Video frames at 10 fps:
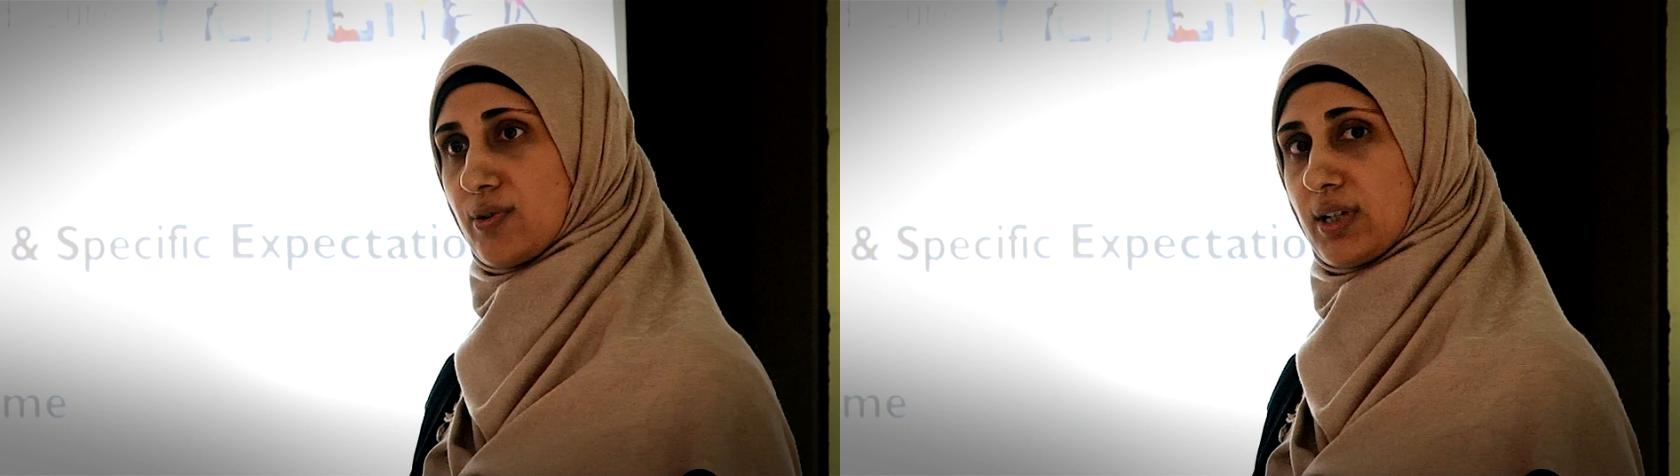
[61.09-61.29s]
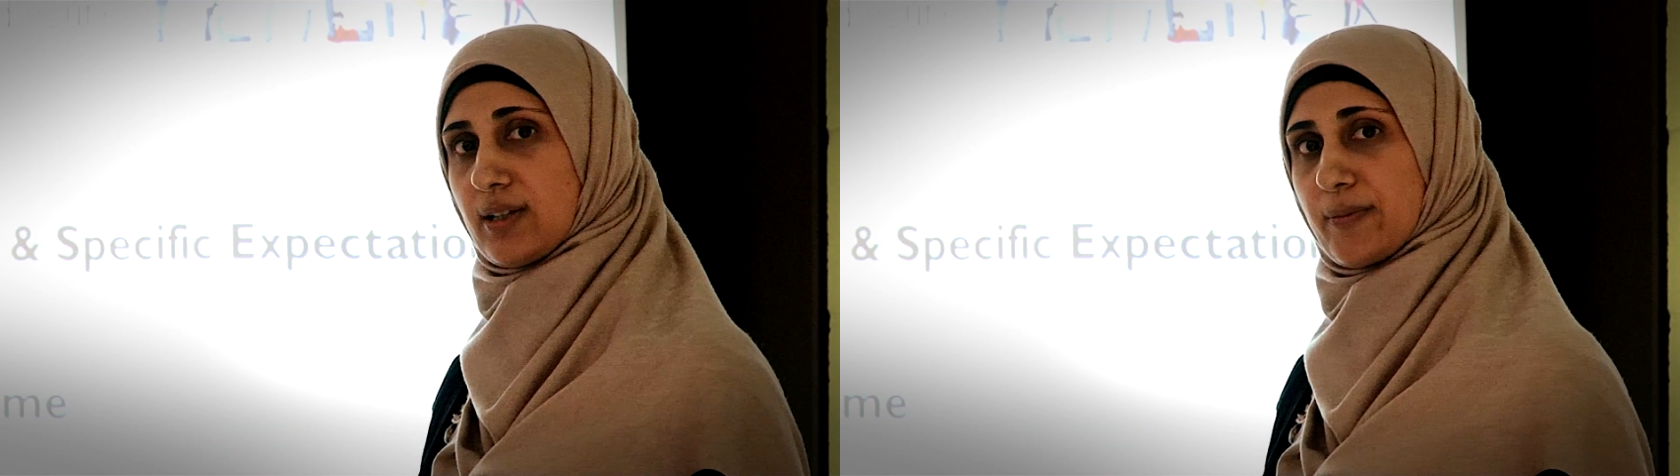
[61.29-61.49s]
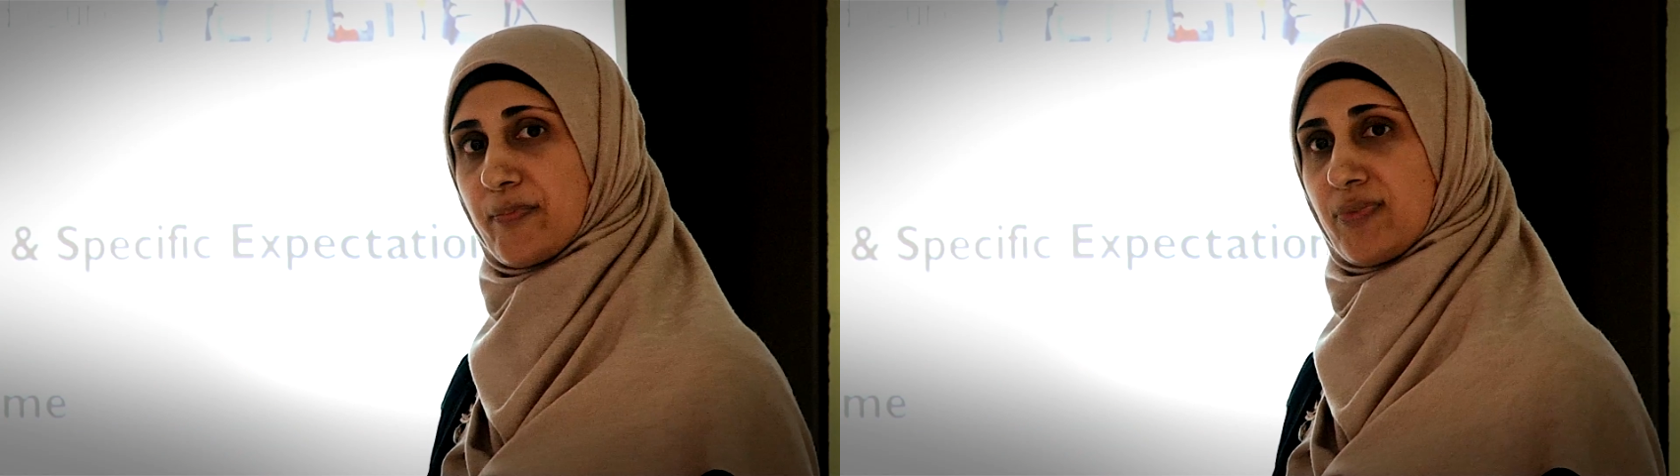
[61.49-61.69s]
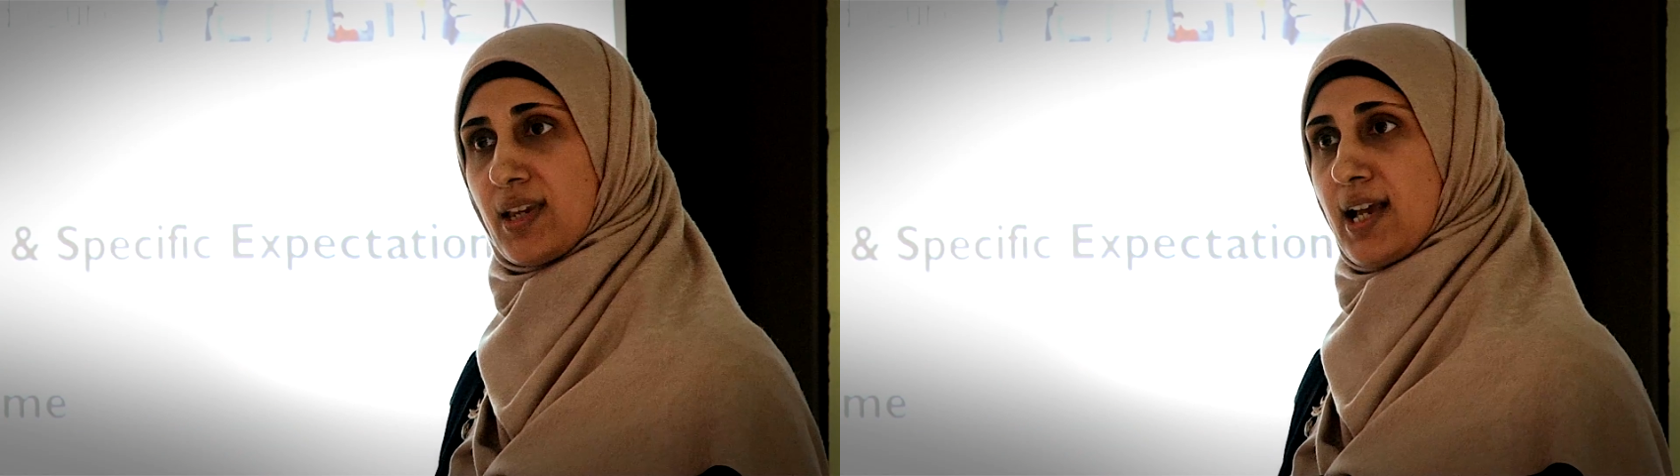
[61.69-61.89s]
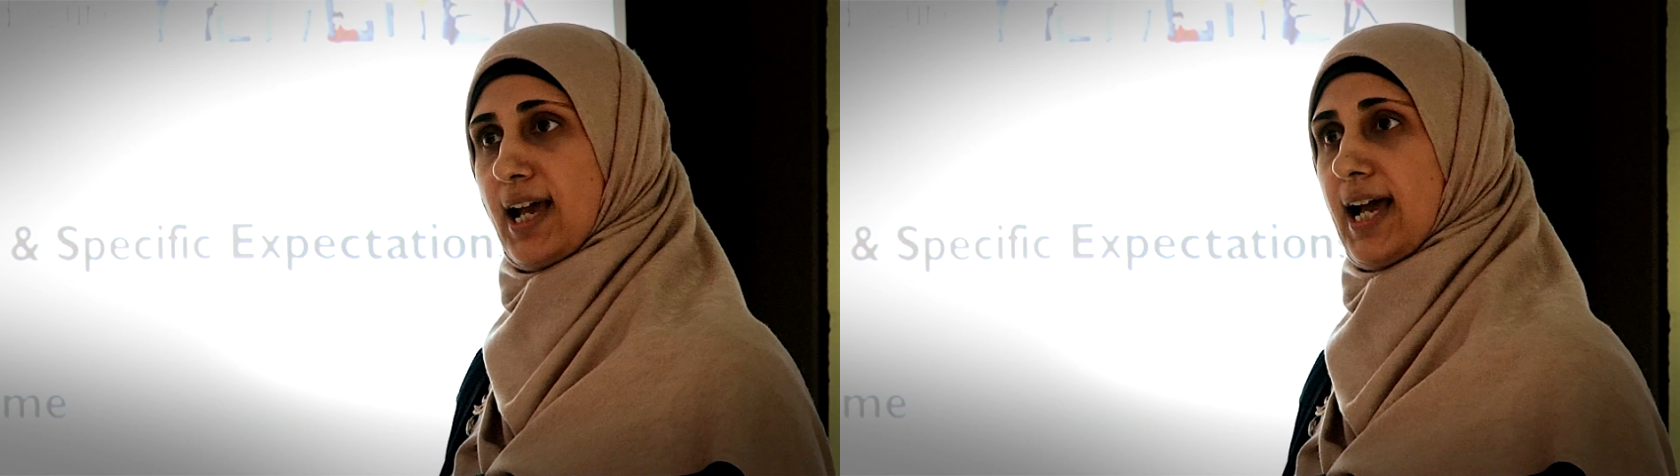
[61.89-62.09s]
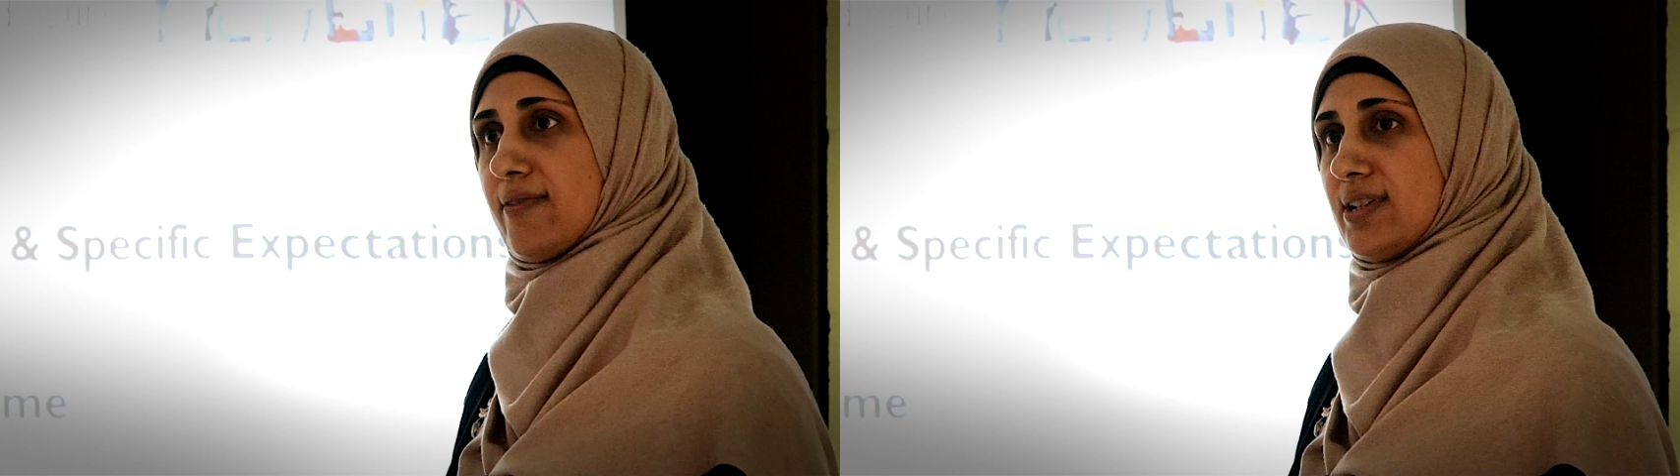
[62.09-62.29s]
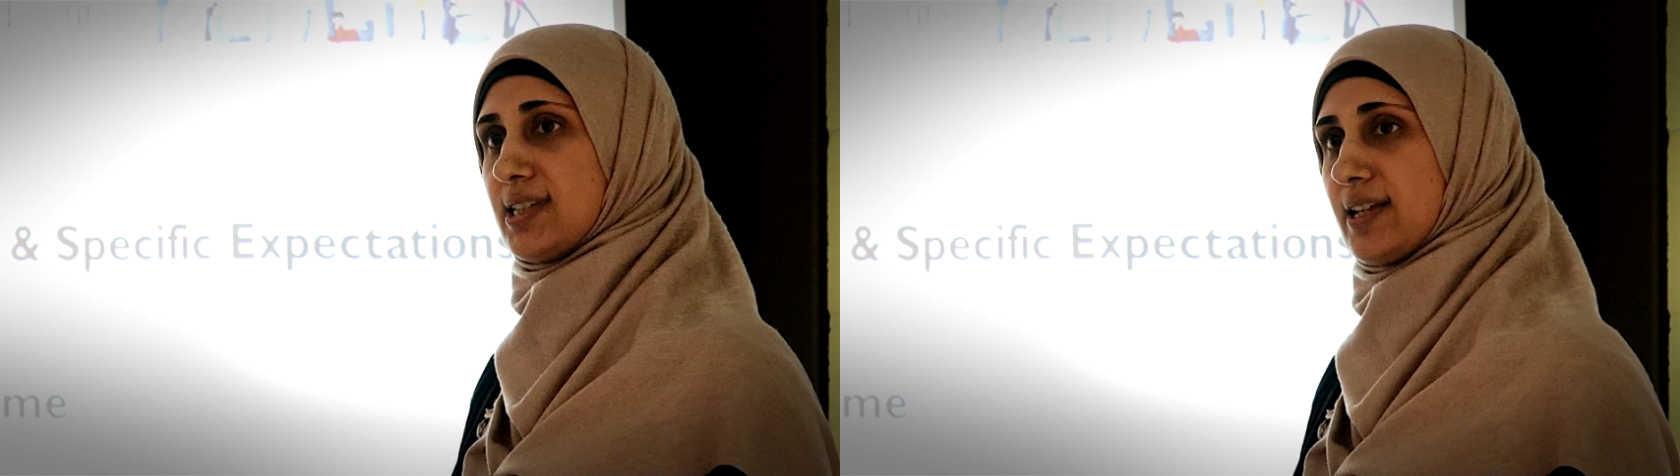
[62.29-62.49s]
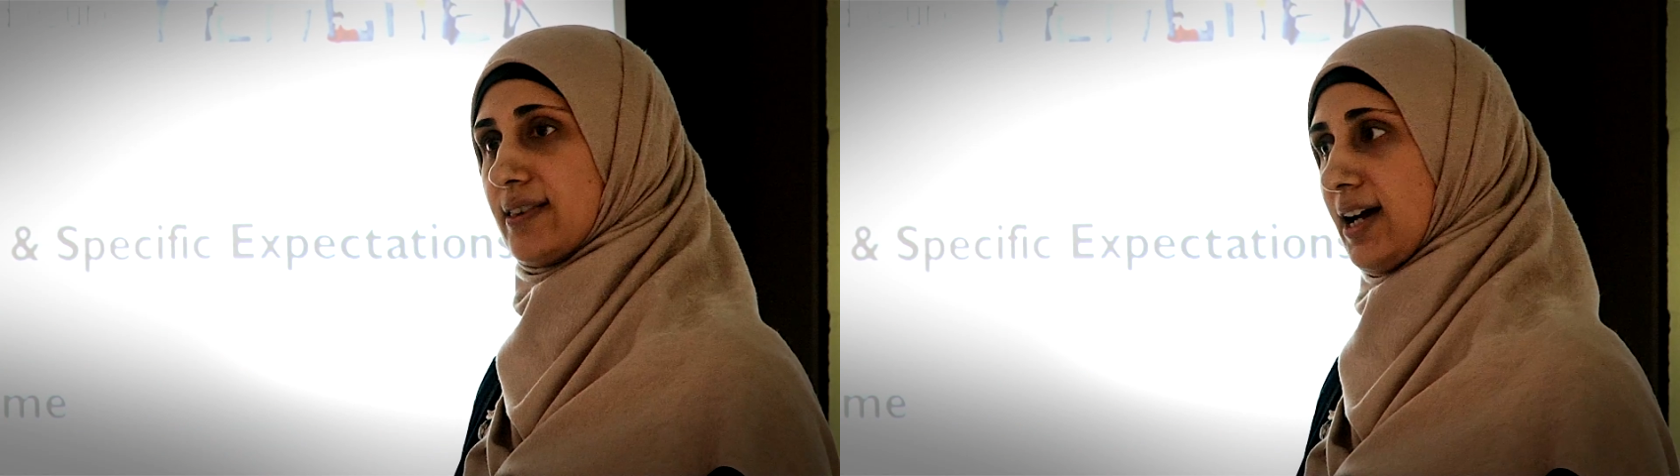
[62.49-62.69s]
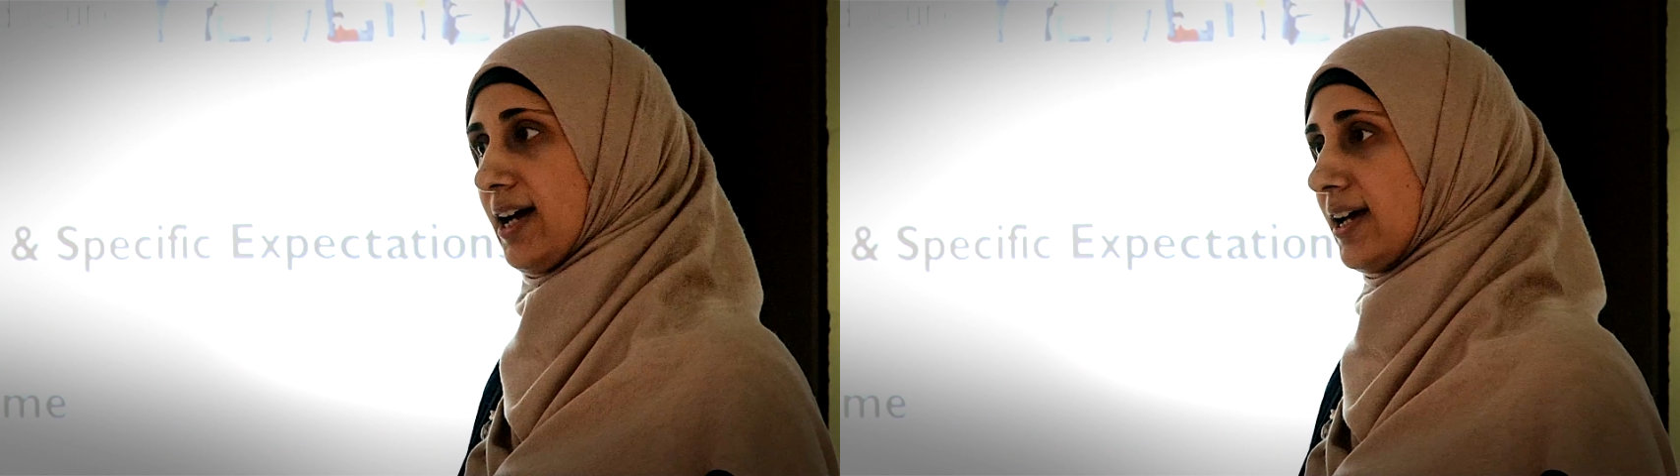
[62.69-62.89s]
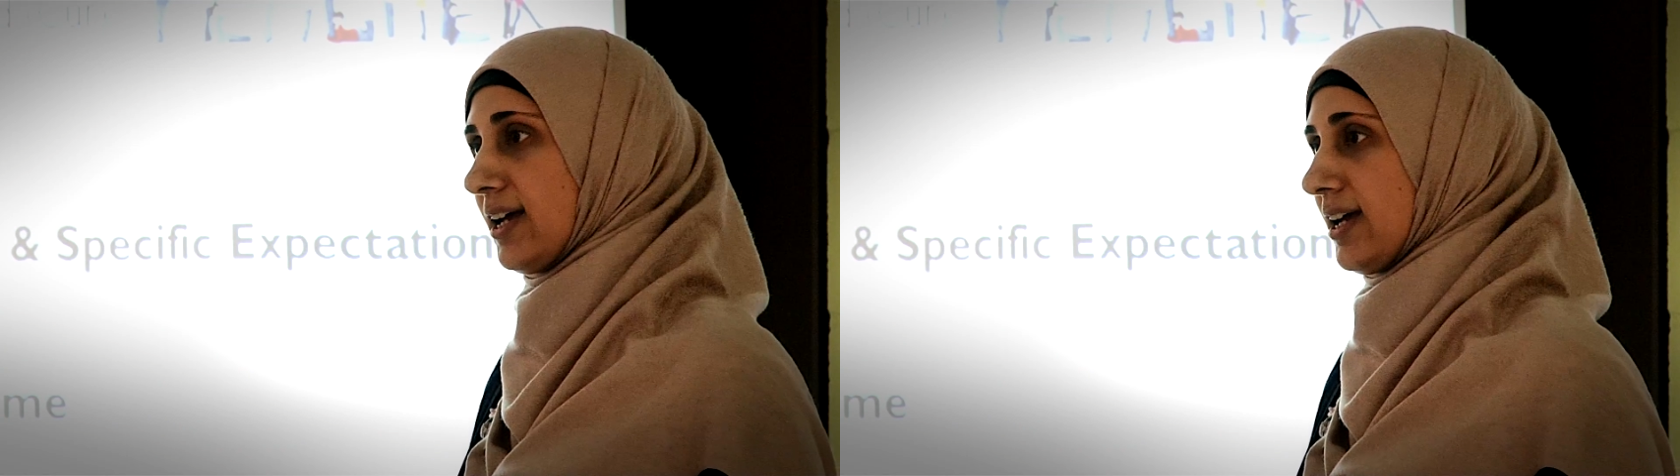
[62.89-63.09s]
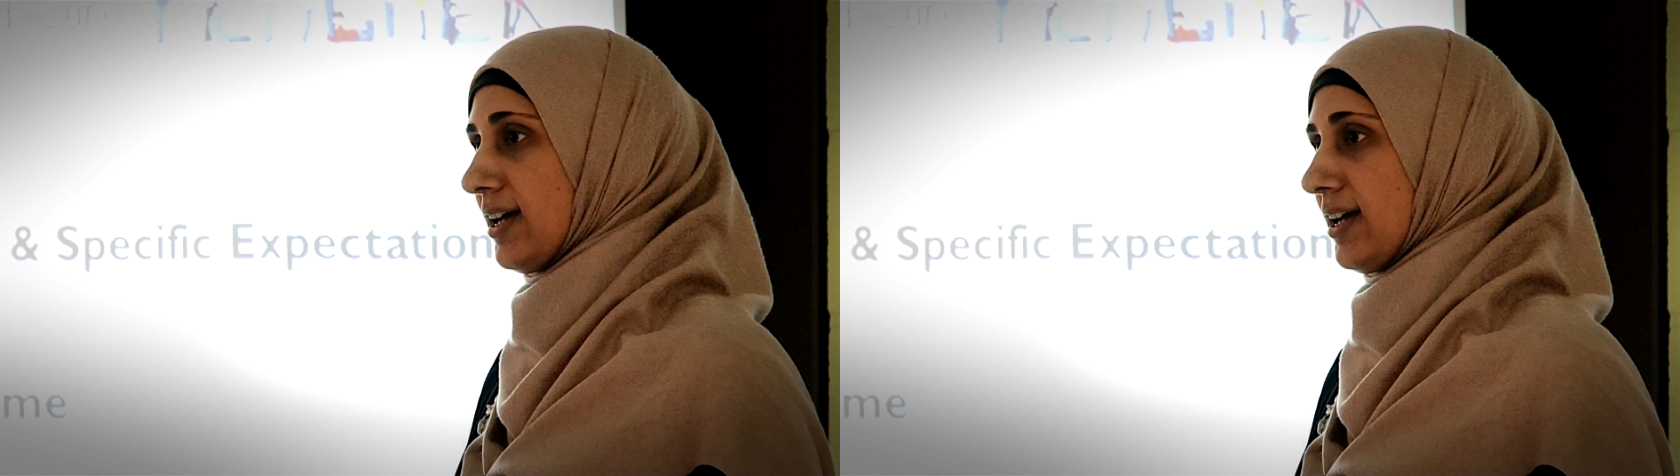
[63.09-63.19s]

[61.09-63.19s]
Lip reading: curriculum. Having said that,